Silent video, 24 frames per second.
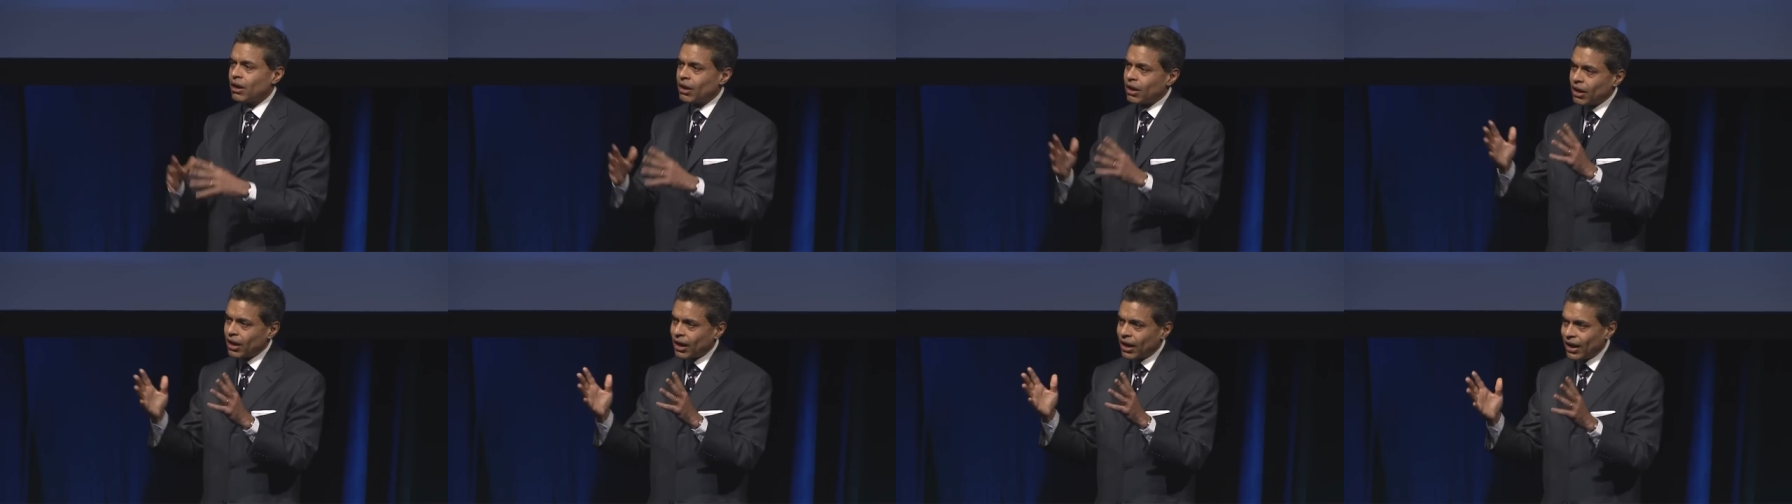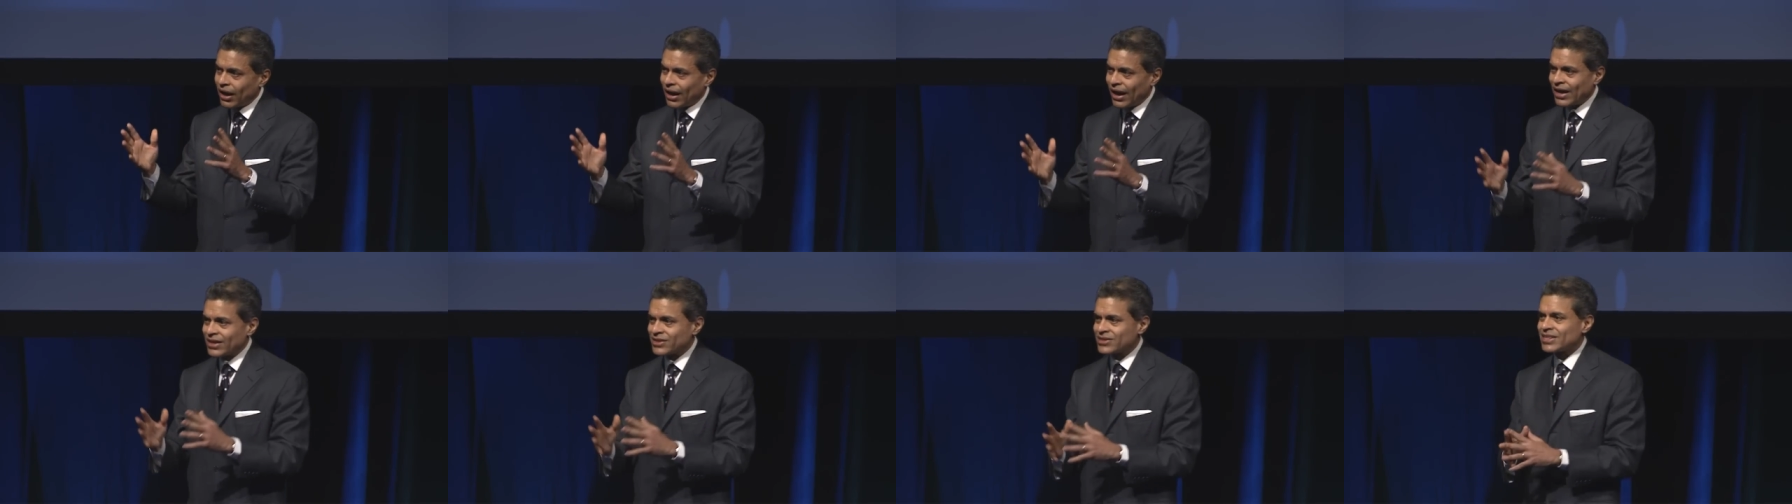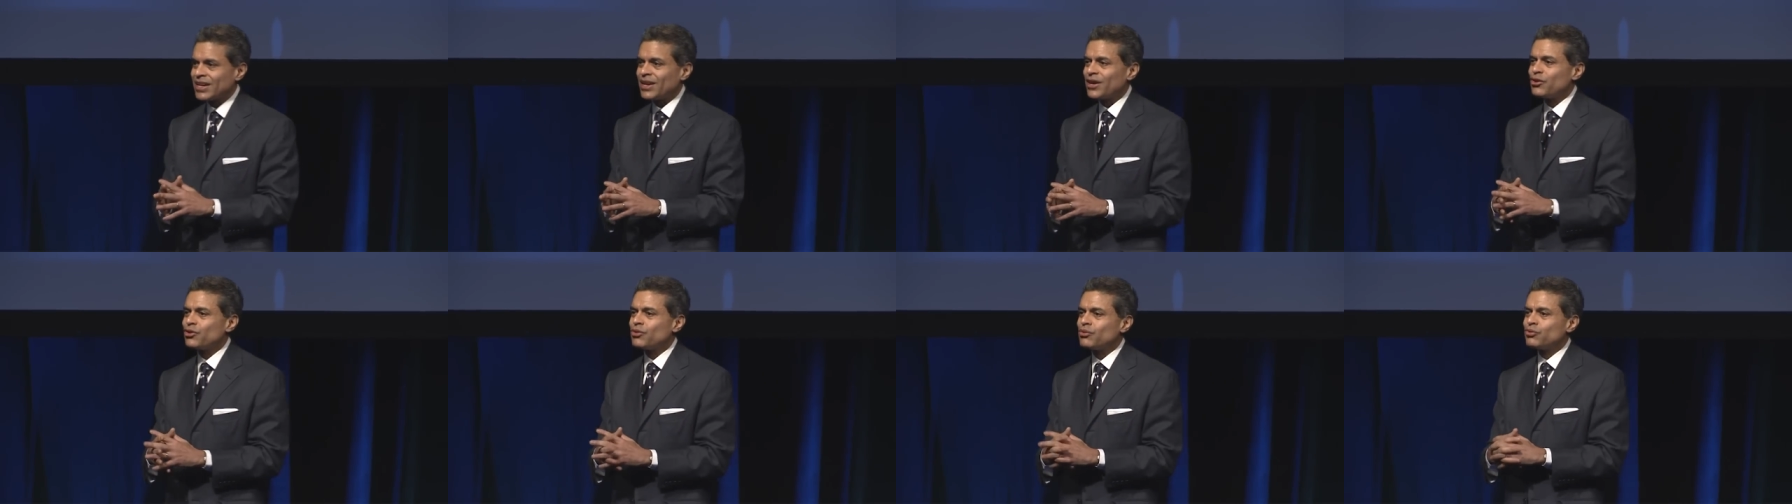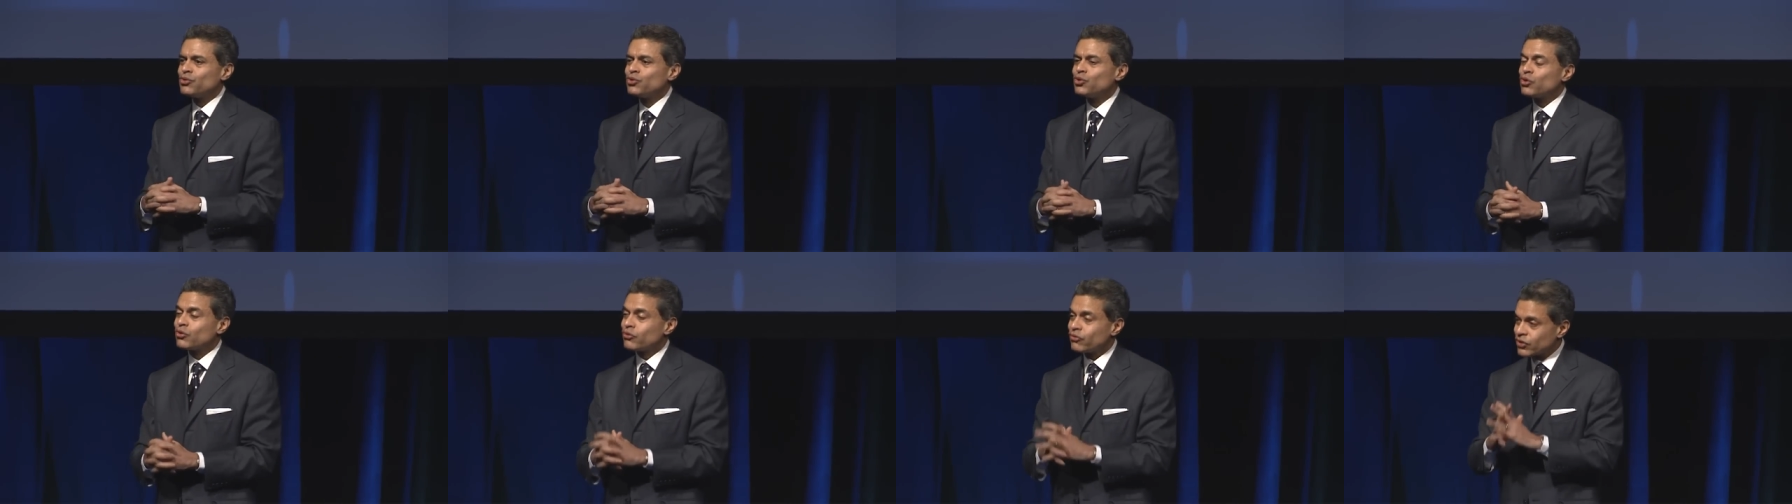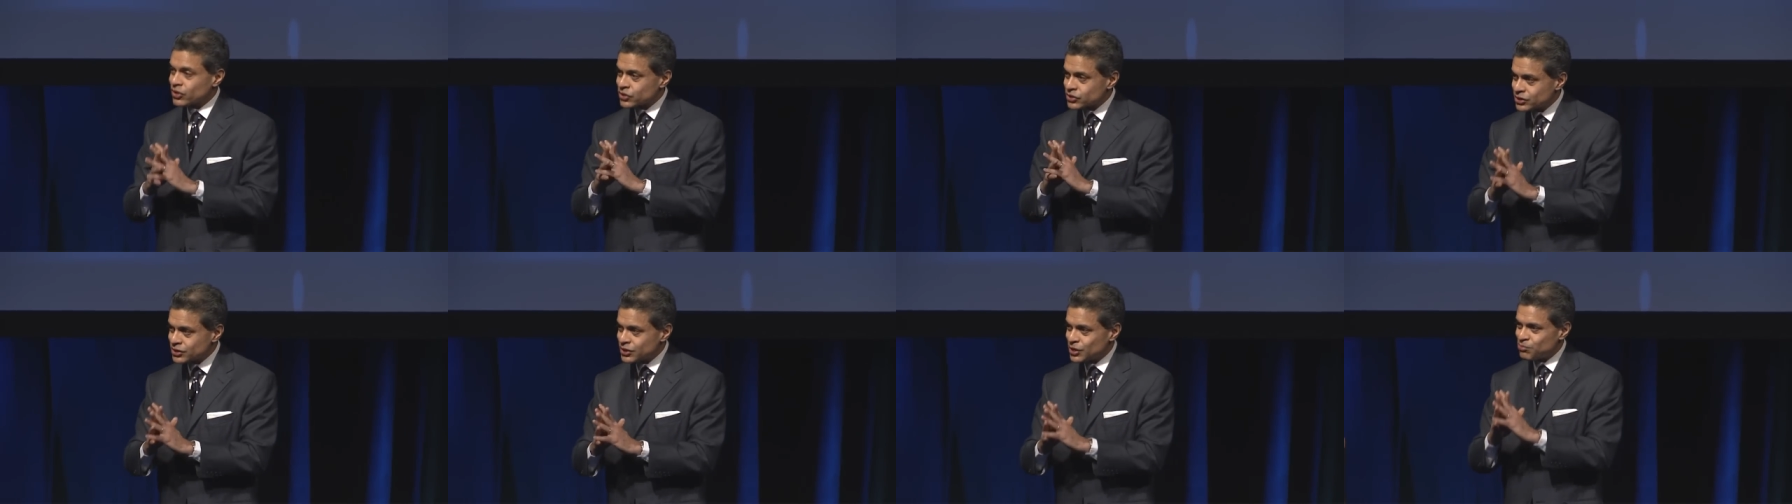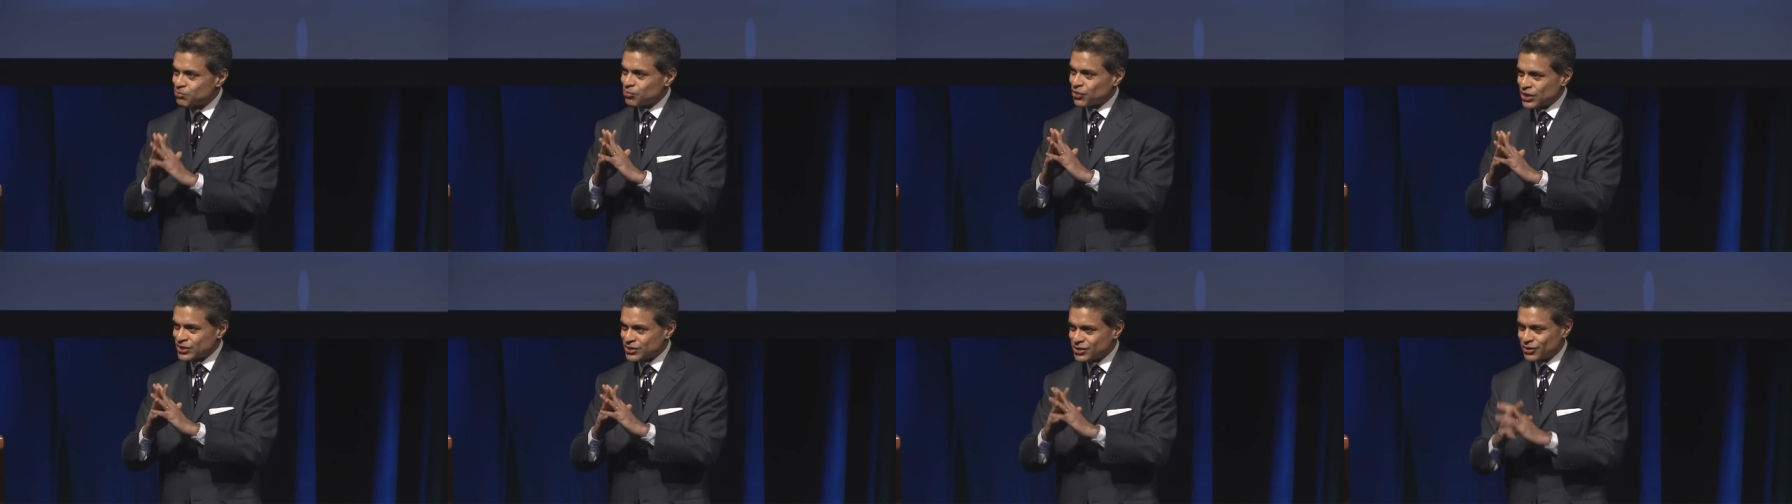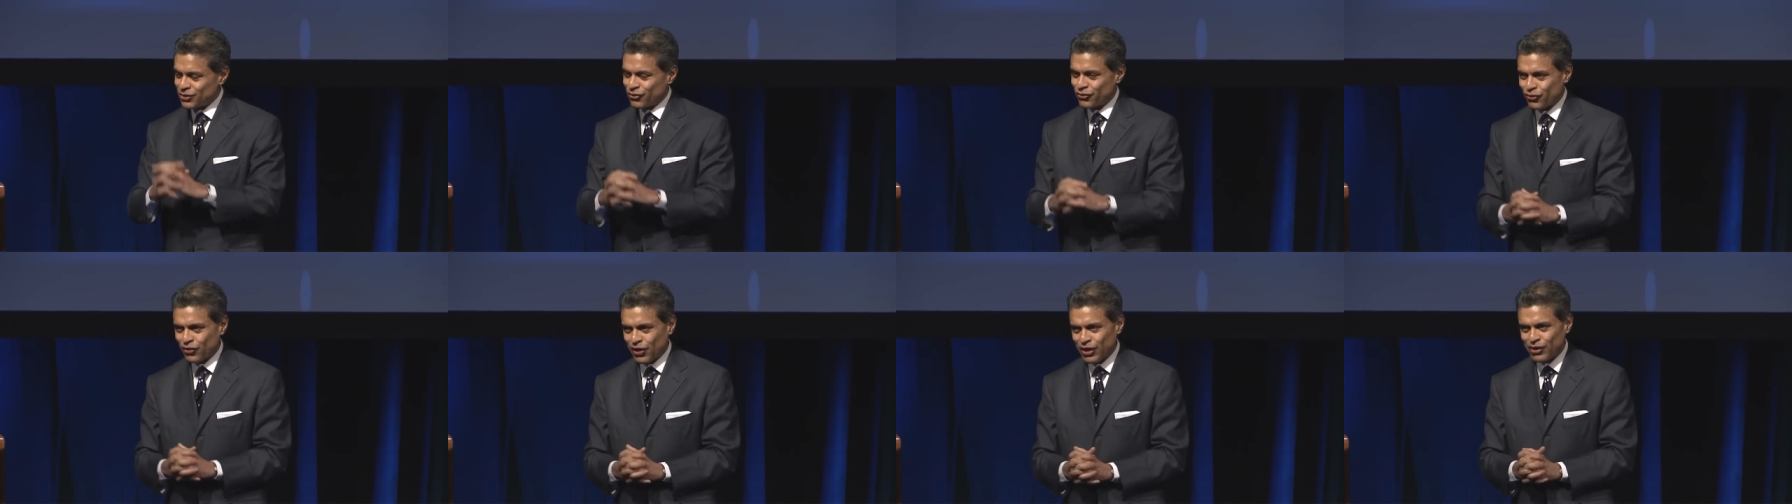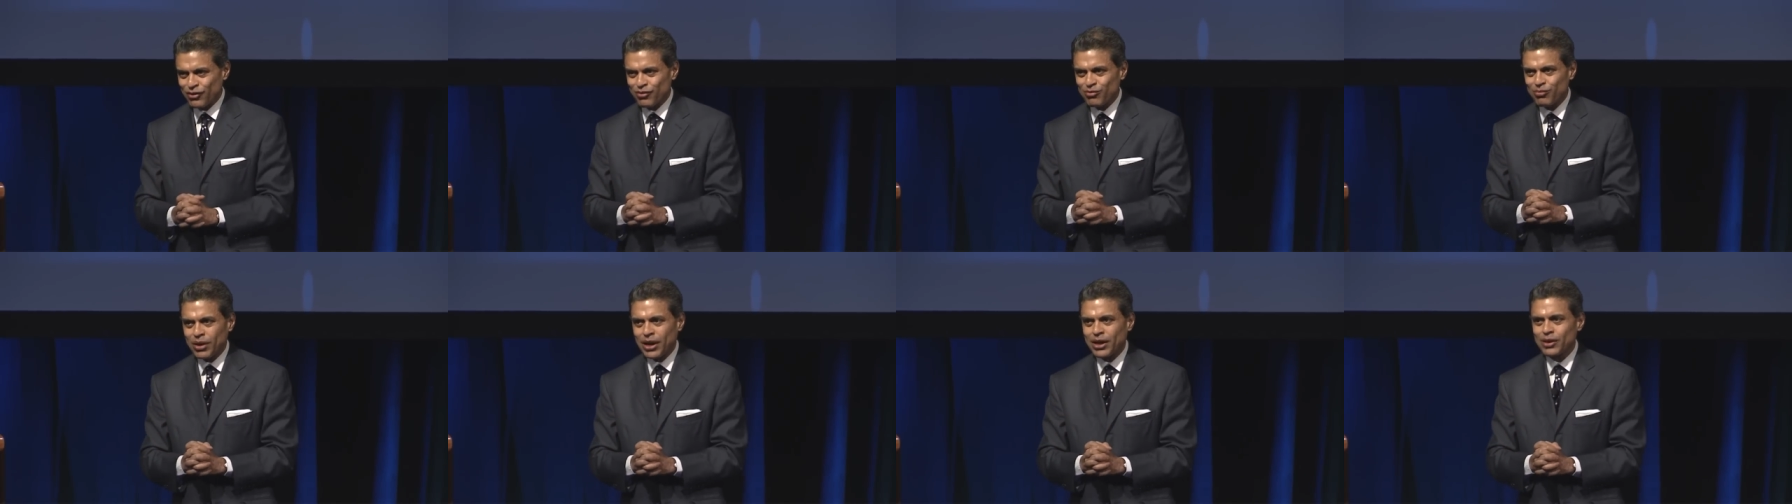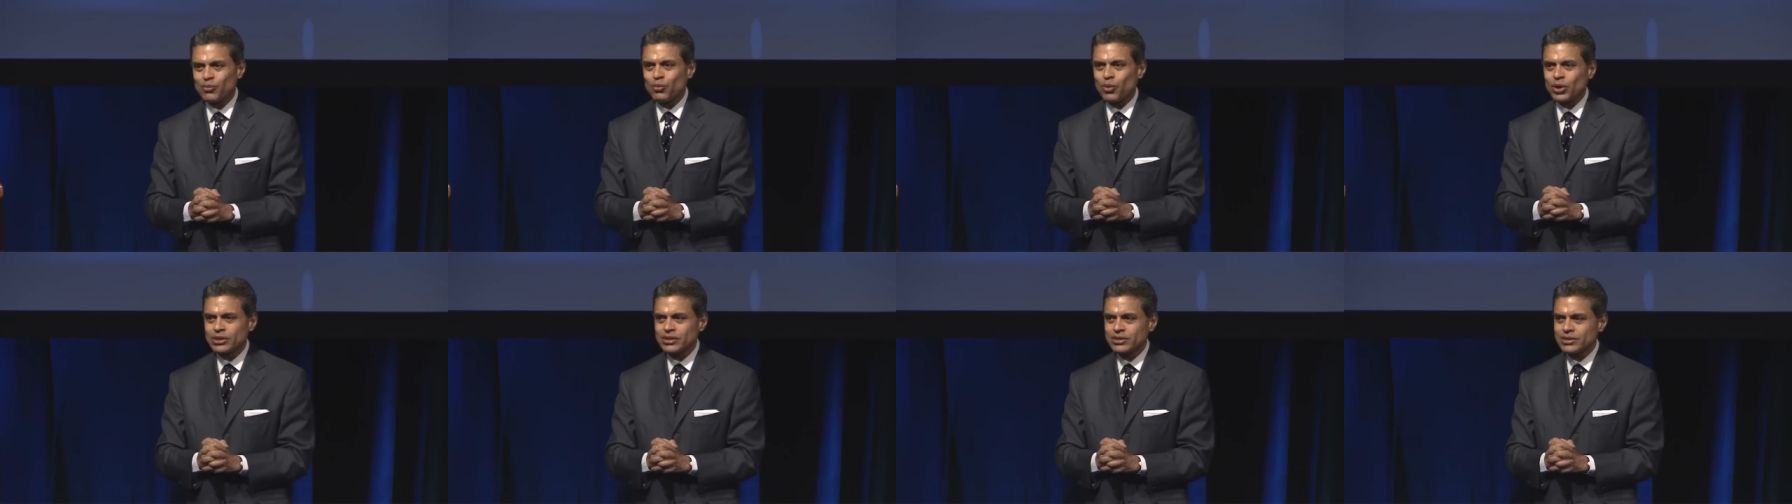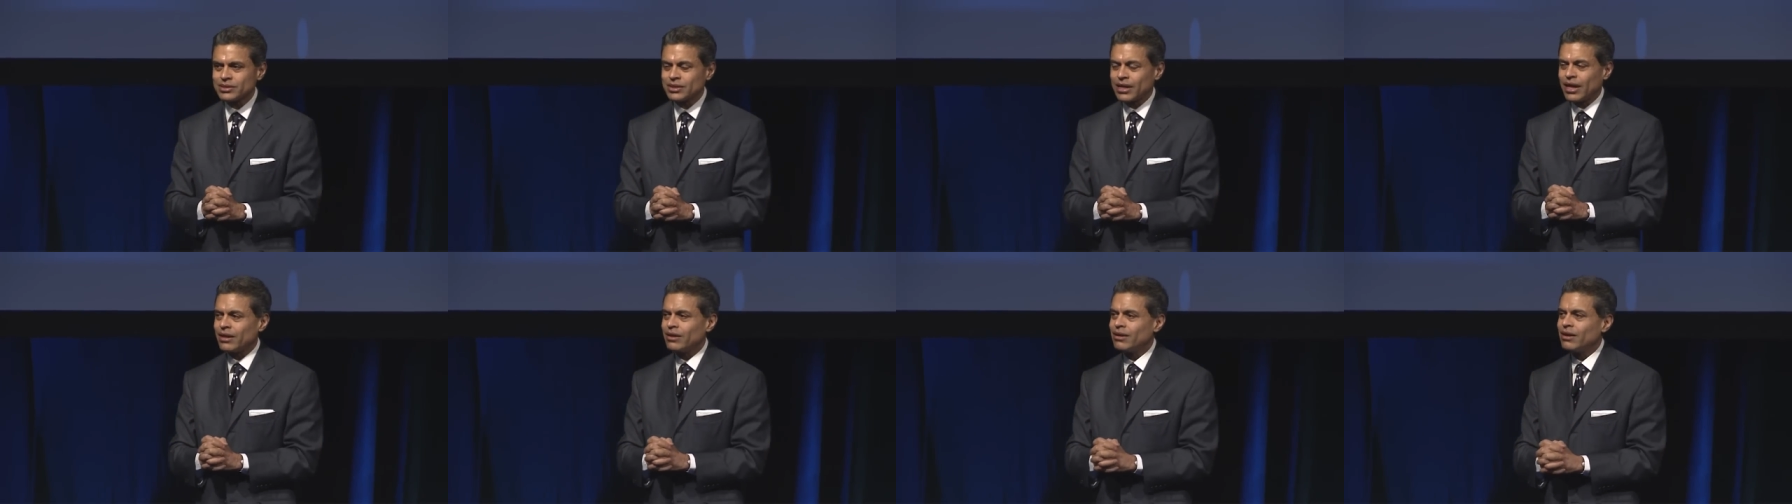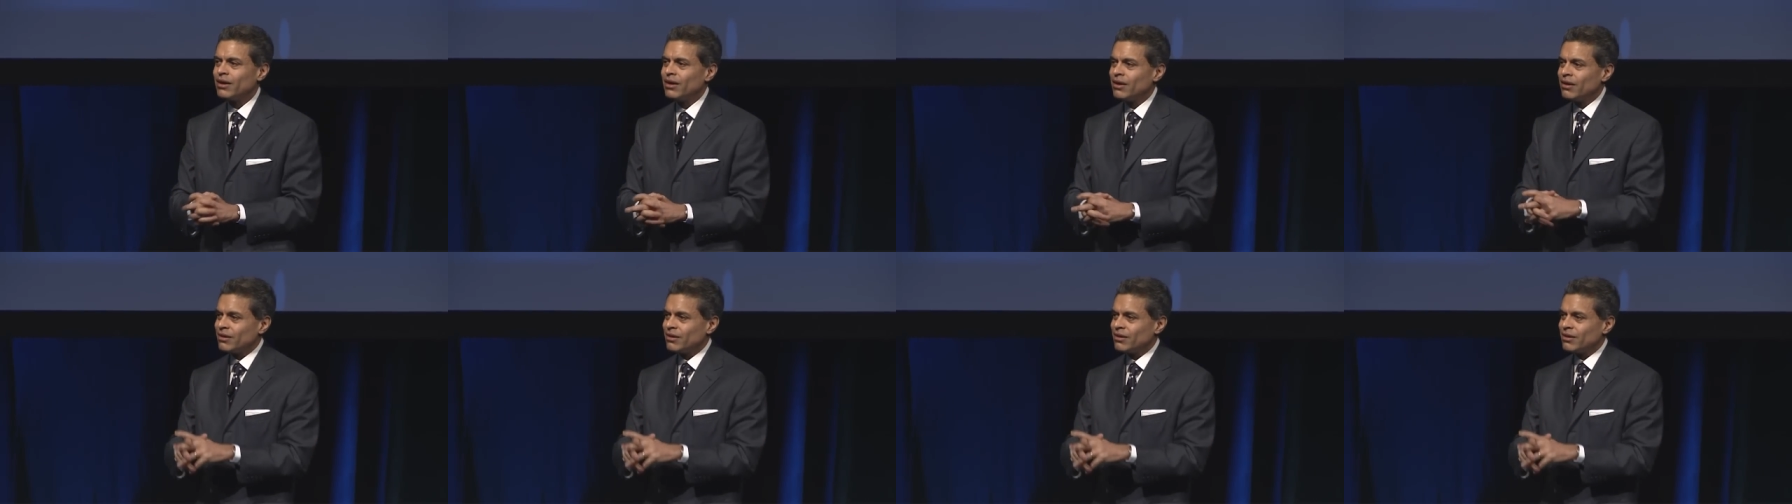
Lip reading: As a university president friend of mine once said,